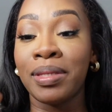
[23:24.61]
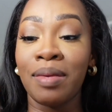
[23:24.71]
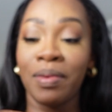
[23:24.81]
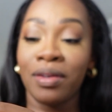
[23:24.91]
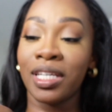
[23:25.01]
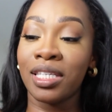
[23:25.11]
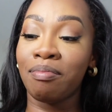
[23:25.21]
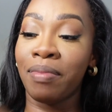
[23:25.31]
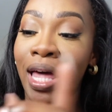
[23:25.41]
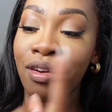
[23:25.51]
sipping on these
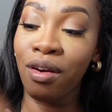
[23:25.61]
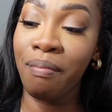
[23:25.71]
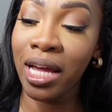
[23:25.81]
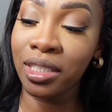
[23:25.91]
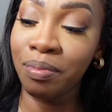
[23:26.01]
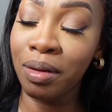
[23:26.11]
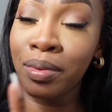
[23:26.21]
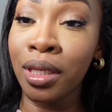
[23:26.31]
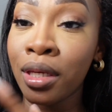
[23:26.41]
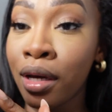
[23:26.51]
Black Girl Magic
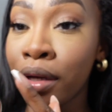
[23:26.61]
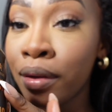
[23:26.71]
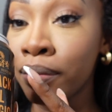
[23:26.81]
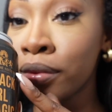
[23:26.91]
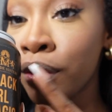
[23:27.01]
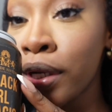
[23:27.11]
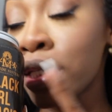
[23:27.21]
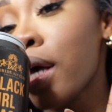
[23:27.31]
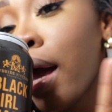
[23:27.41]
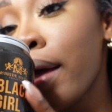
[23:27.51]
bubbly
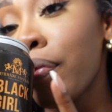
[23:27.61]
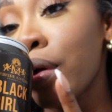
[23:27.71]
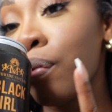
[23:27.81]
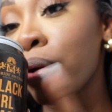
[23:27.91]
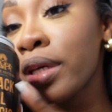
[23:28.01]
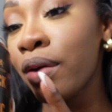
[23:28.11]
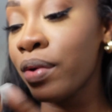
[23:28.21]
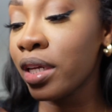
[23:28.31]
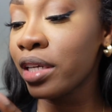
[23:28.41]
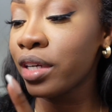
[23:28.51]
drinks. I had the rosé
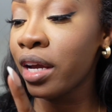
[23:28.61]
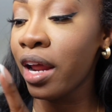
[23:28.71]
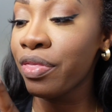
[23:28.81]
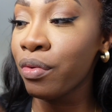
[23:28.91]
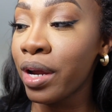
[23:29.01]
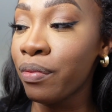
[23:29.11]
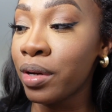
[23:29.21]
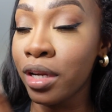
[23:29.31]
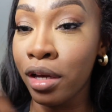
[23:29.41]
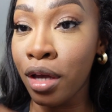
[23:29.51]
one yesterday, I had the red
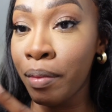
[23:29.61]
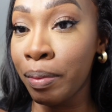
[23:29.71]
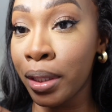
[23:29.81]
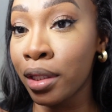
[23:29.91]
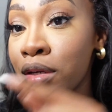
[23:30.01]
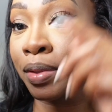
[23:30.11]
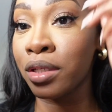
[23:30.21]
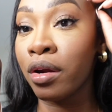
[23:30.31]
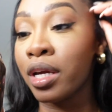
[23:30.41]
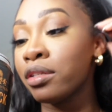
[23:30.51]
one. Y'all saw me pick these up at
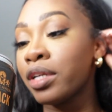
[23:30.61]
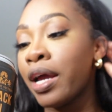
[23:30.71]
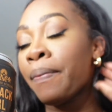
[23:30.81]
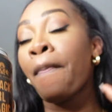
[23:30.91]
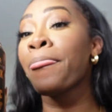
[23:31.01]
Target yesterday.